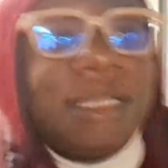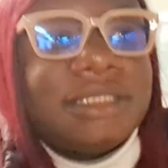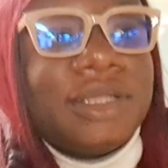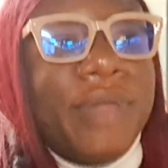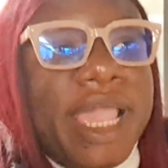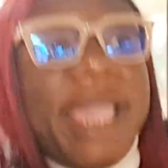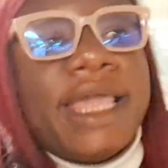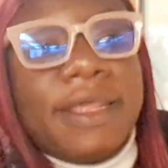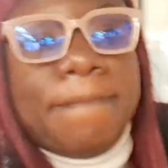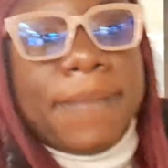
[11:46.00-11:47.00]
So we're
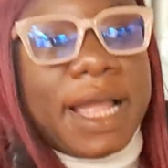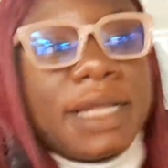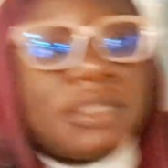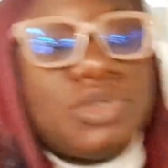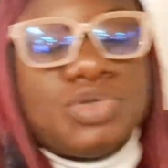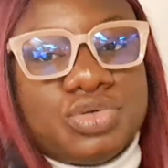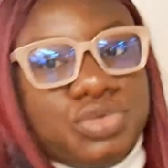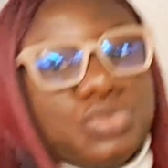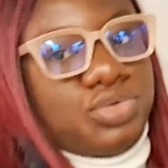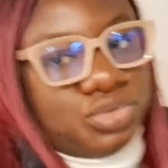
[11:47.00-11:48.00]
heading back to
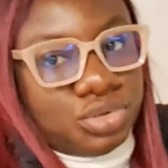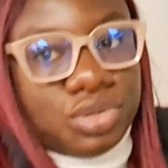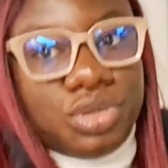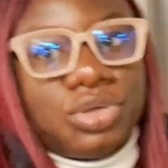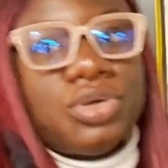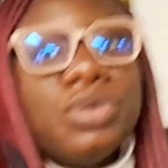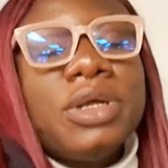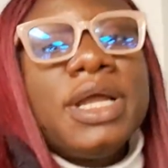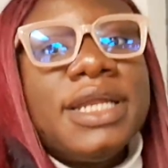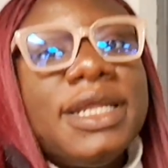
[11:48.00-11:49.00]

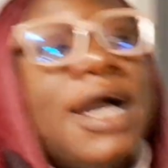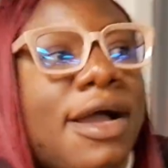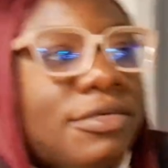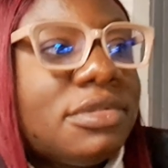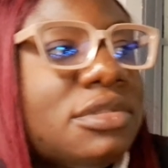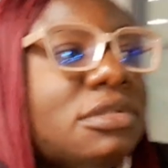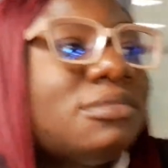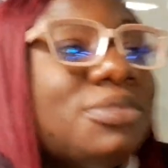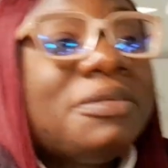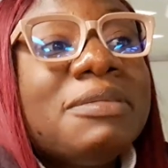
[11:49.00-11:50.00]
the house.
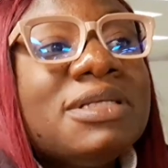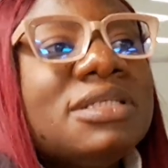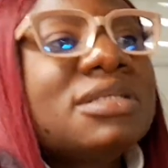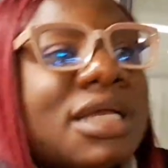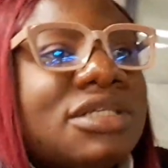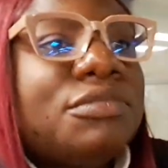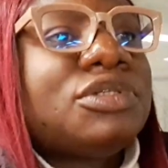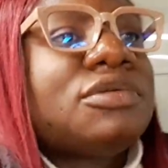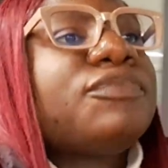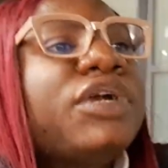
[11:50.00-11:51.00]
Probably catch up
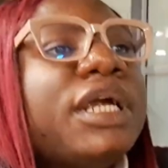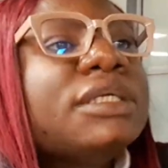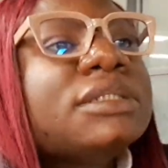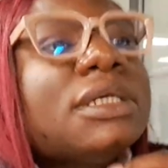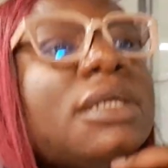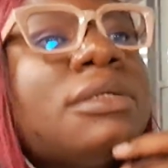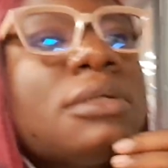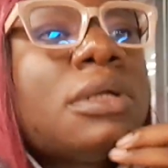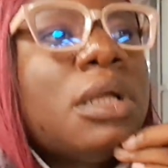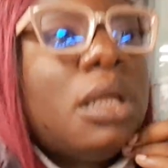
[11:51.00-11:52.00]
with some friends and
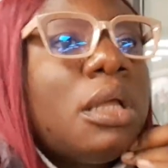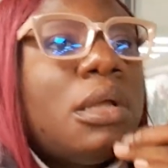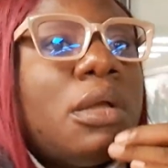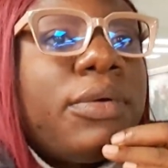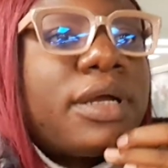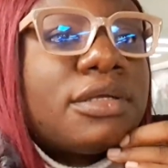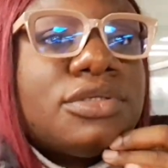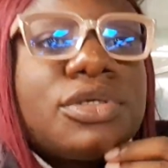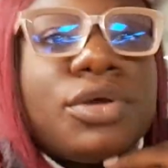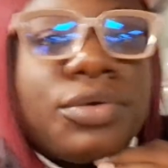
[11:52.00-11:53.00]
we're good
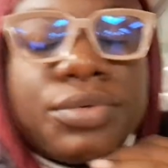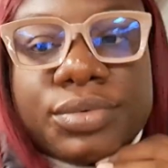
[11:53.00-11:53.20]
to go.